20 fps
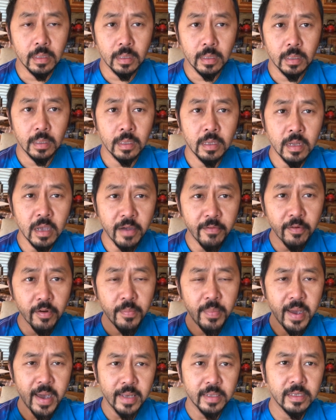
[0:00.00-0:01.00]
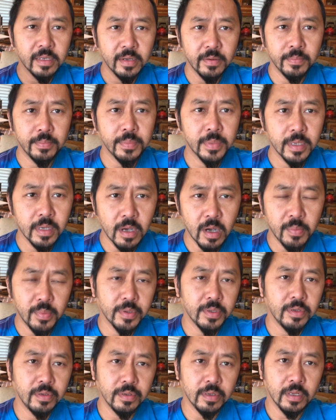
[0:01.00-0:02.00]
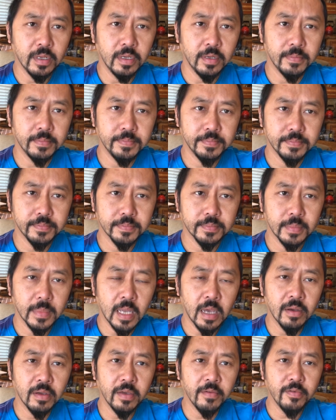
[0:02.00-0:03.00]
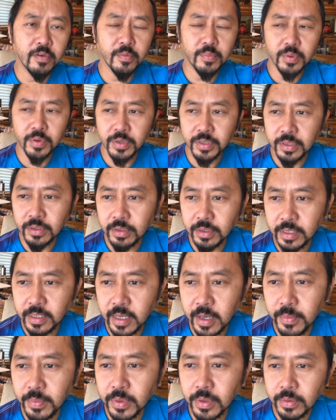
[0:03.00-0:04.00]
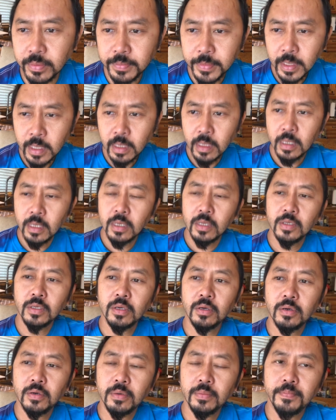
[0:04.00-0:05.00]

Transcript: never pass up the opportunity. I'll give you a personal example. So